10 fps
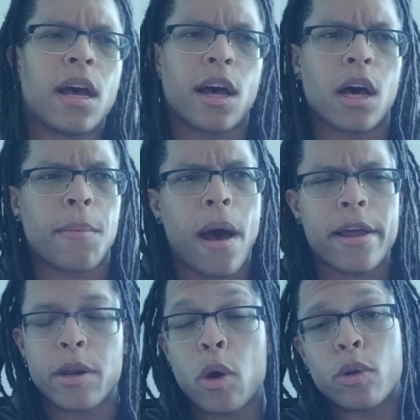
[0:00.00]

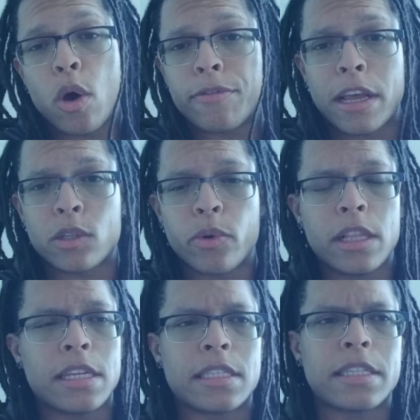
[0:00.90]
I don't know if that's
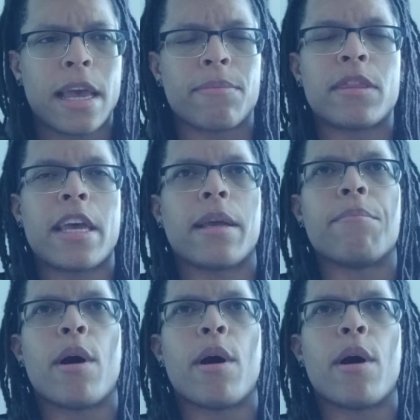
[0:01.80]
really the same thing,